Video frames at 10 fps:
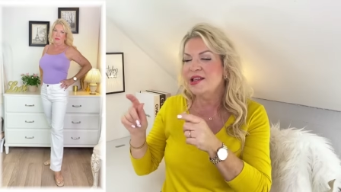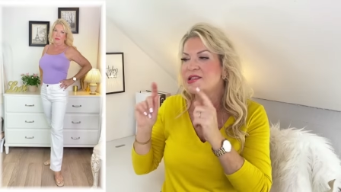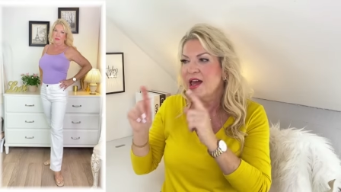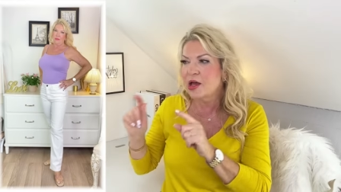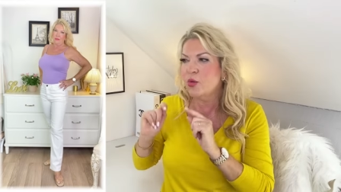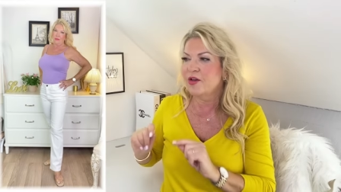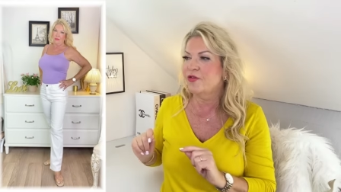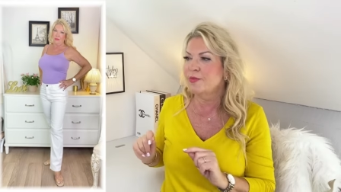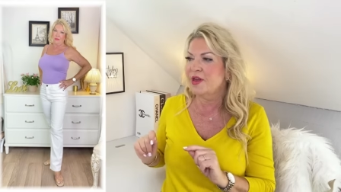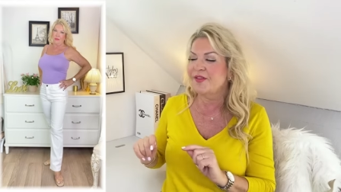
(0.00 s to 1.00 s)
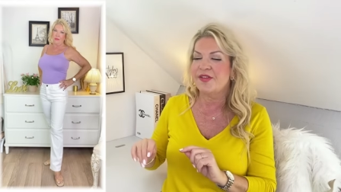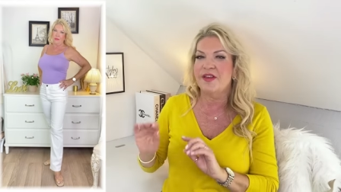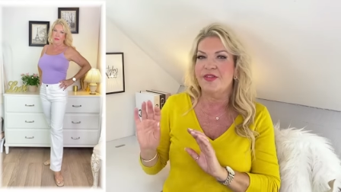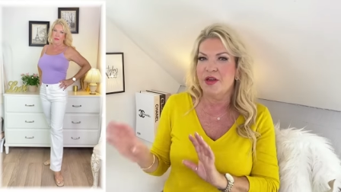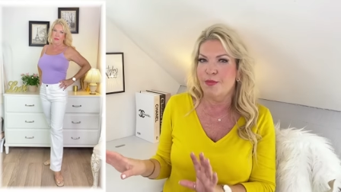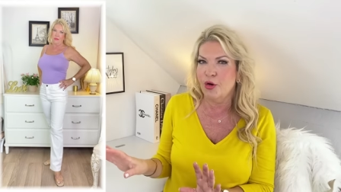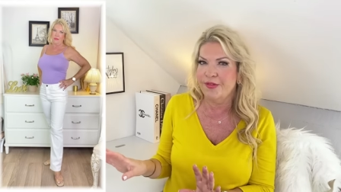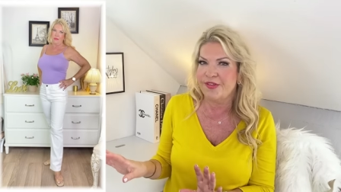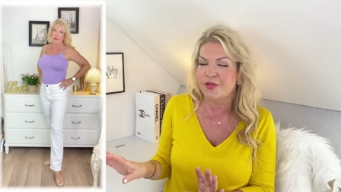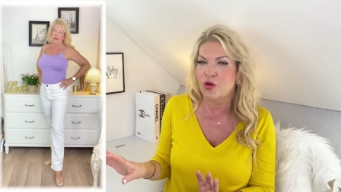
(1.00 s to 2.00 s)
takeaway from this is the
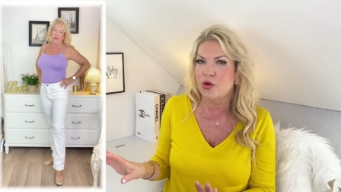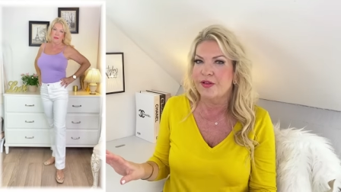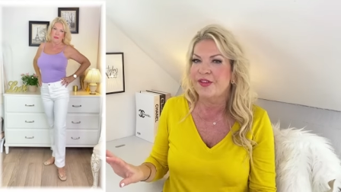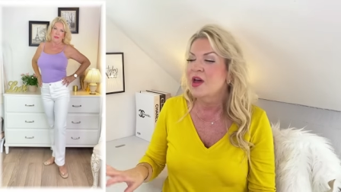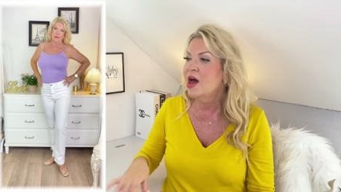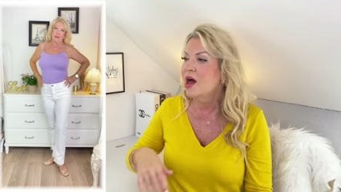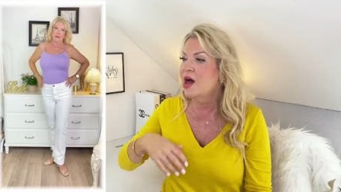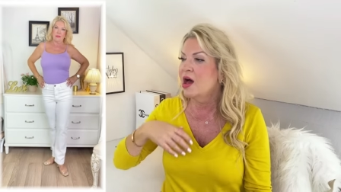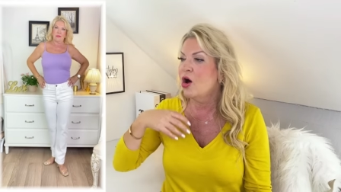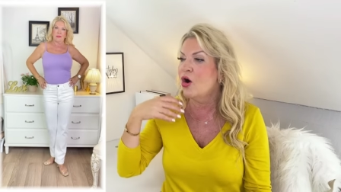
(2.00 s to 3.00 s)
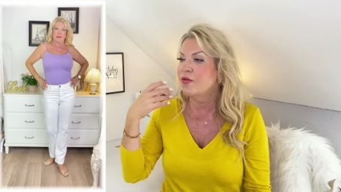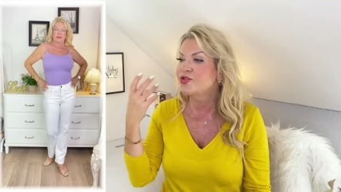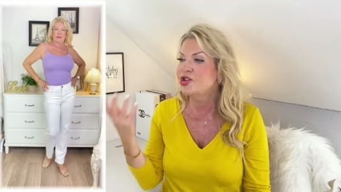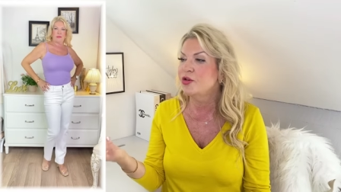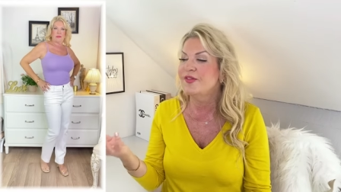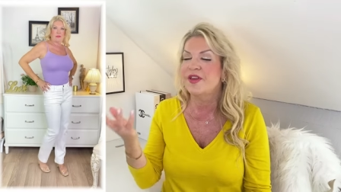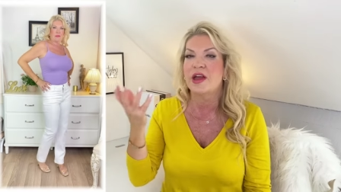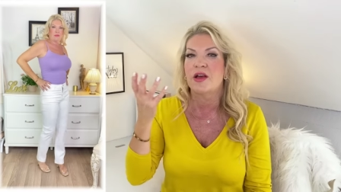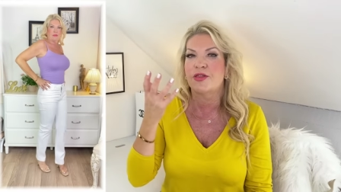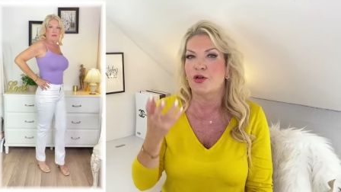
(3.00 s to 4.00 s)
importance, of course, uh, of
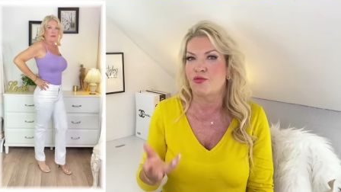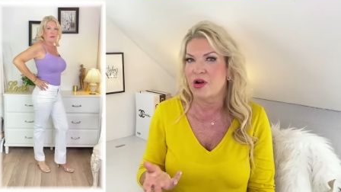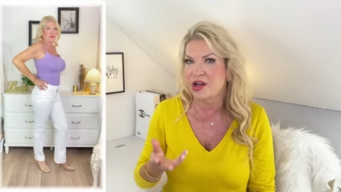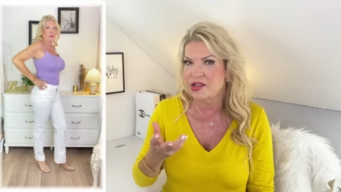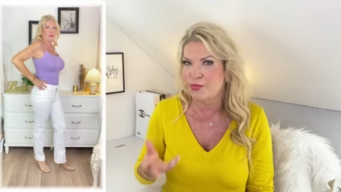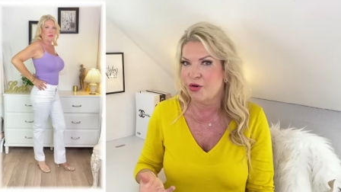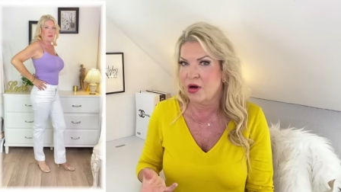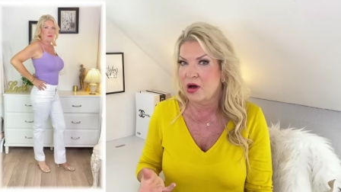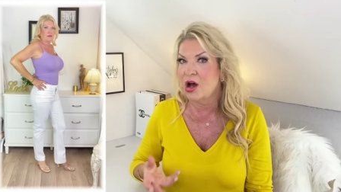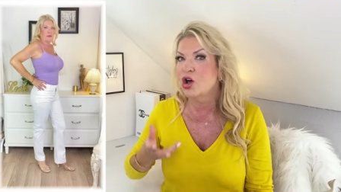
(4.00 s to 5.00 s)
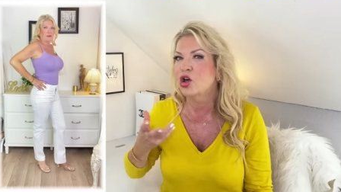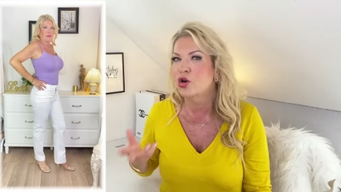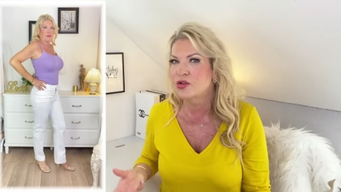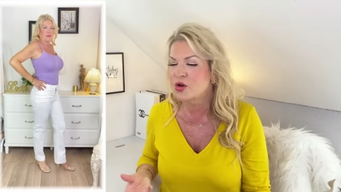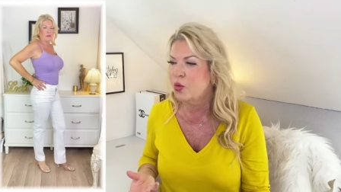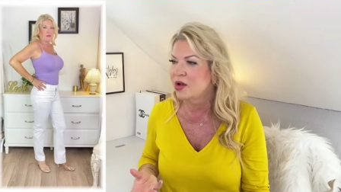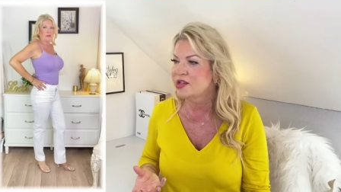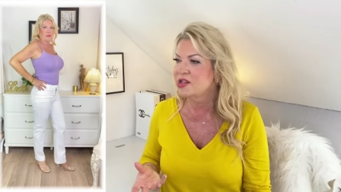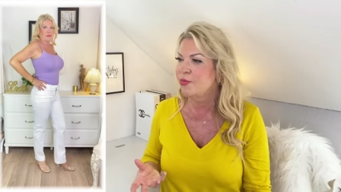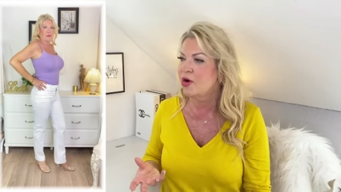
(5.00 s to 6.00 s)
choosing the right bra, a good
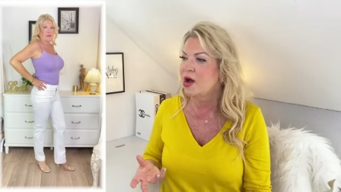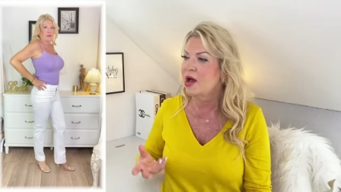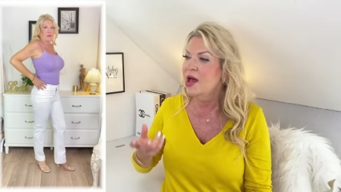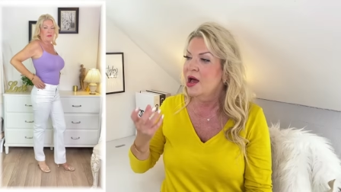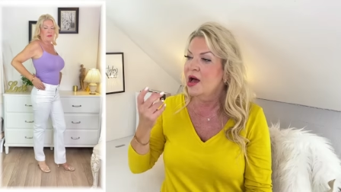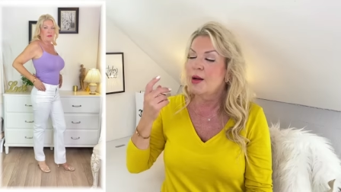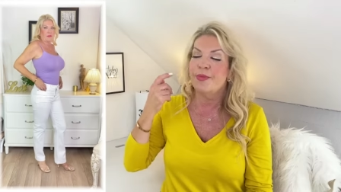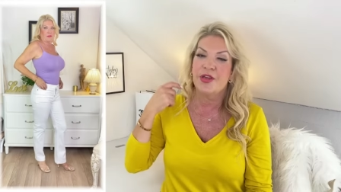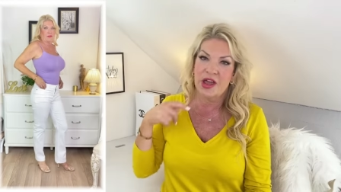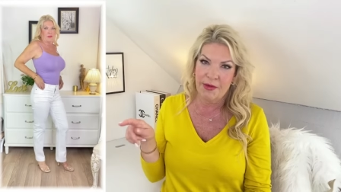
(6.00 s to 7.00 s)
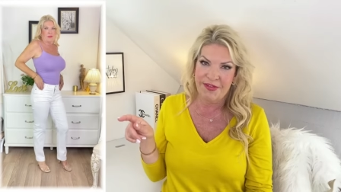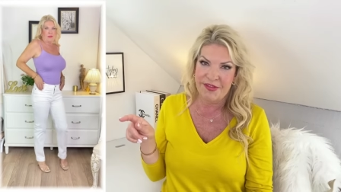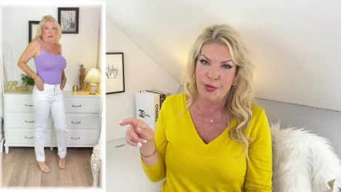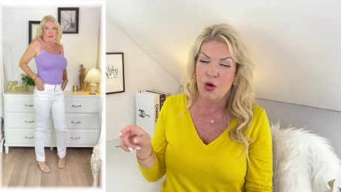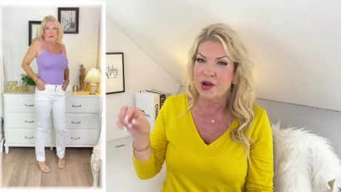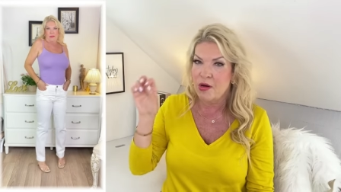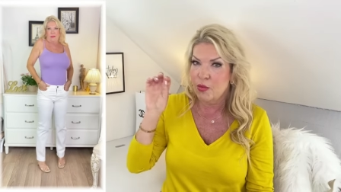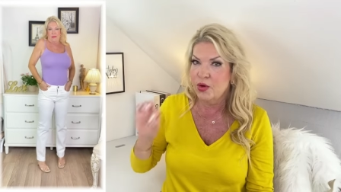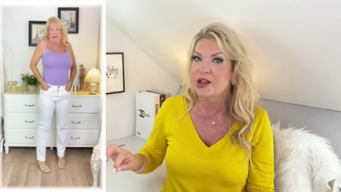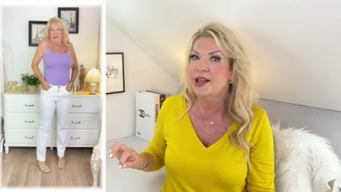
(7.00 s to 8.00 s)
quality bra um, that gives support. Now, I
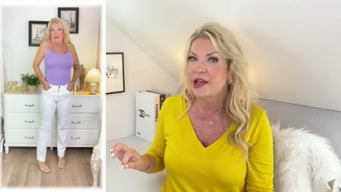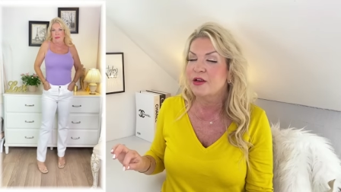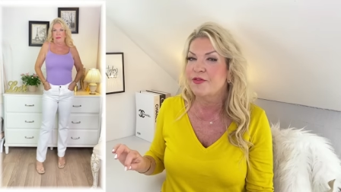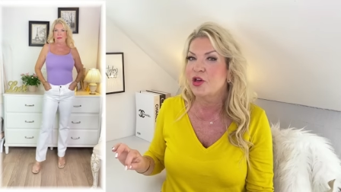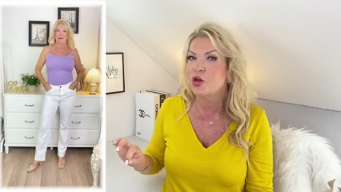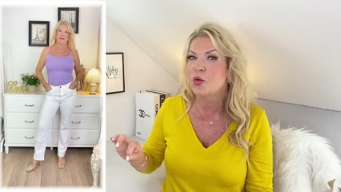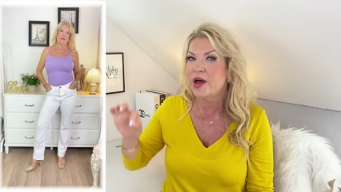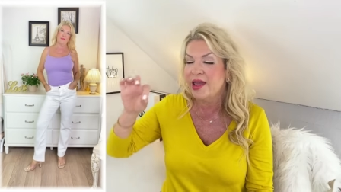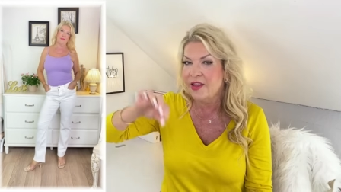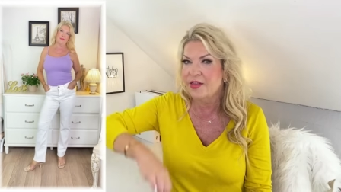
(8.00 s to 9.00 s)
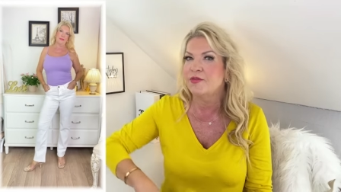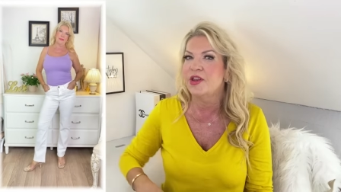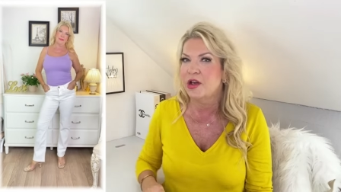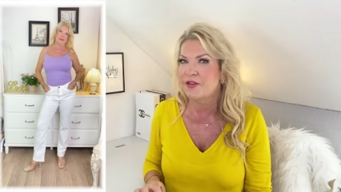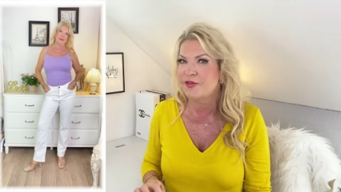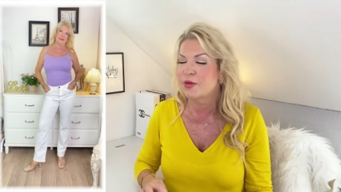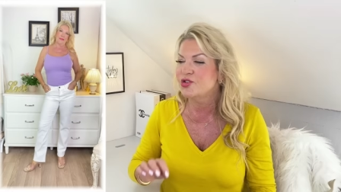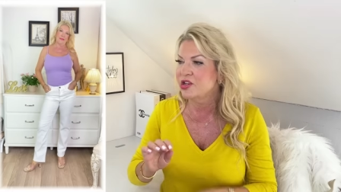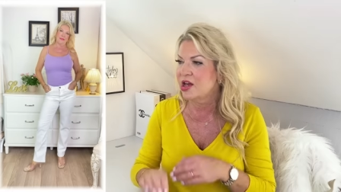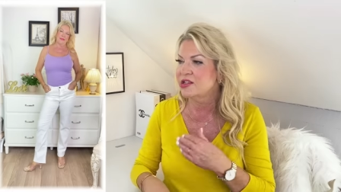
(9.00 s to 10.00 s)
will link a few in the video
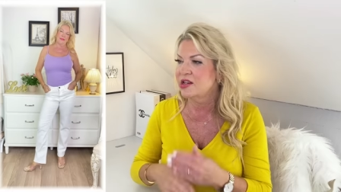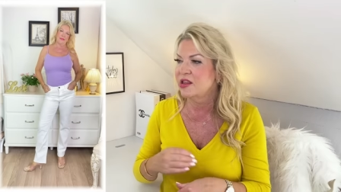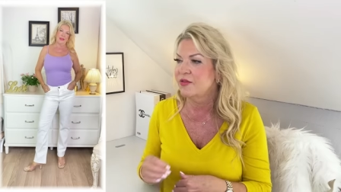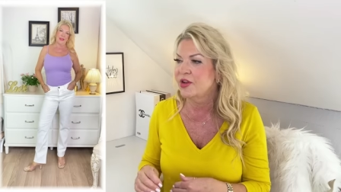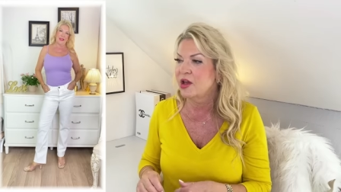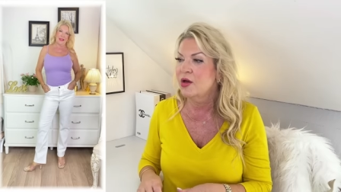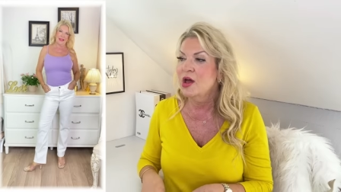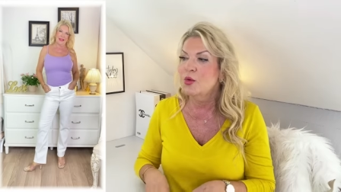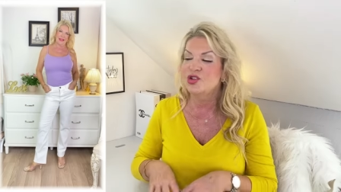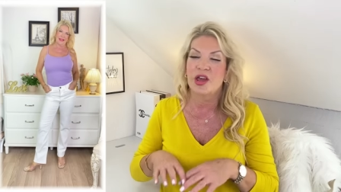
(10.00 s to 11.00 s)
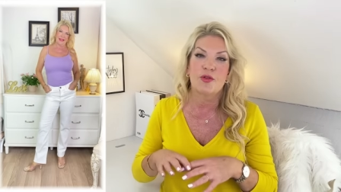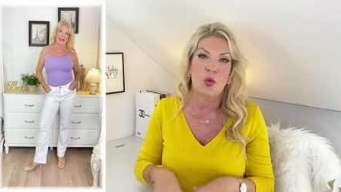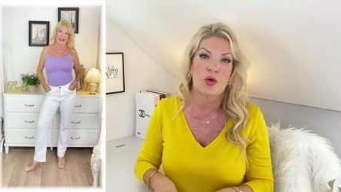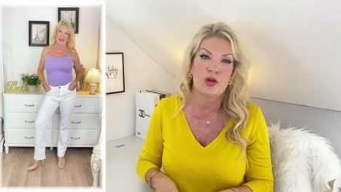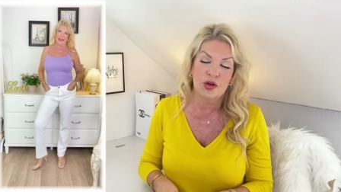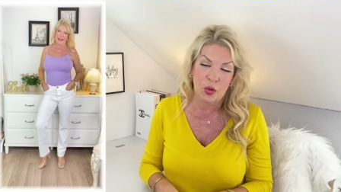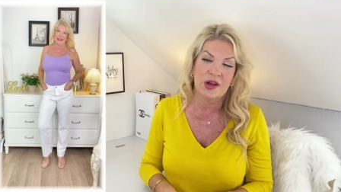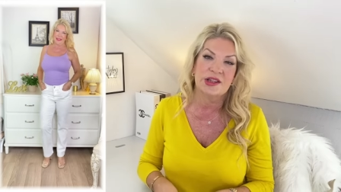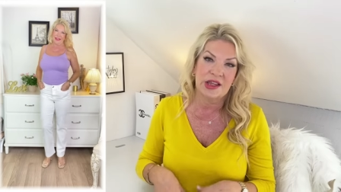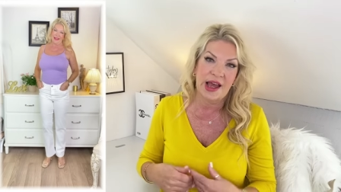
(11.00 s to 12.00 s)
description underneath the video, which give good
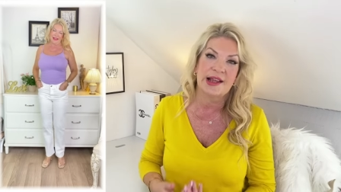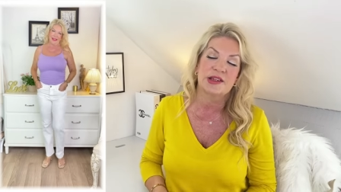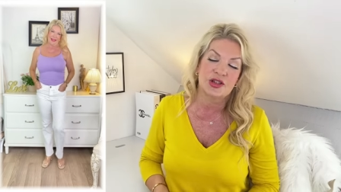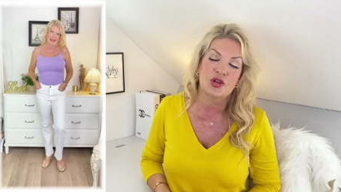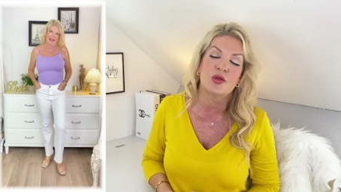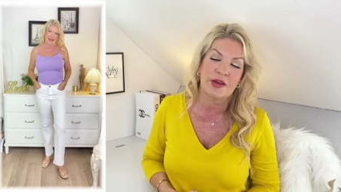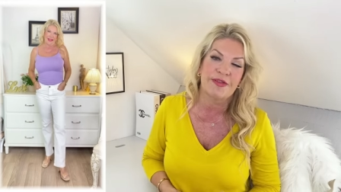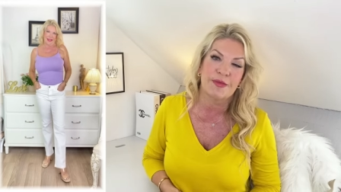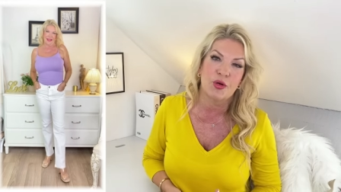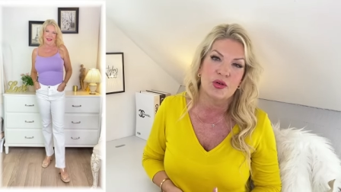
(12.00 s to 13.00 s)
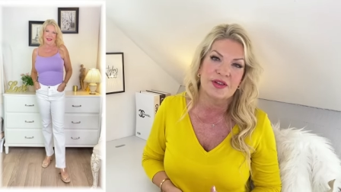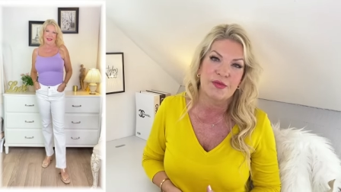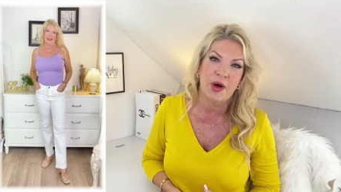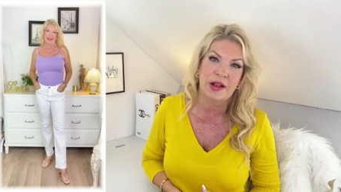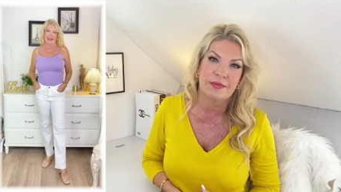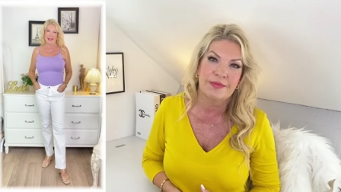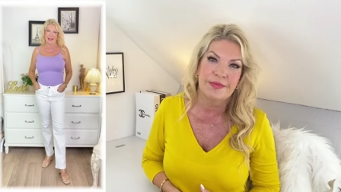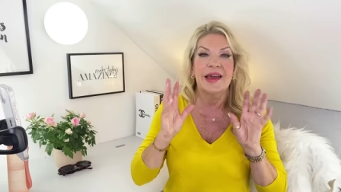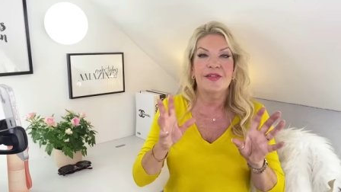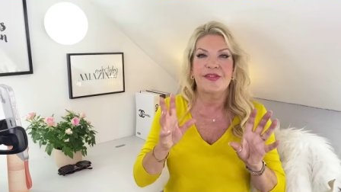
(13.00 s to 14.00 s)
quality and do give support as well.
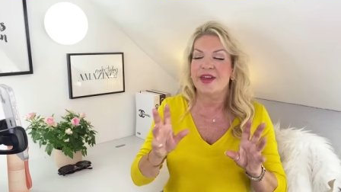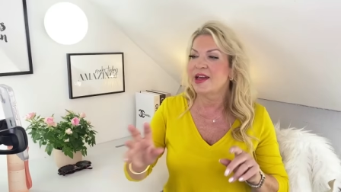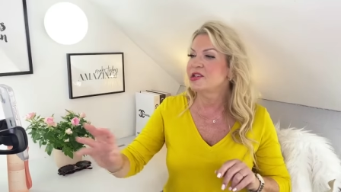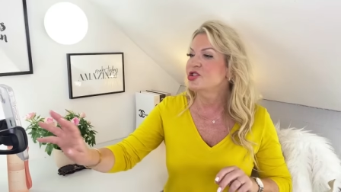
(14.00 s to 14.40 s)
Instead,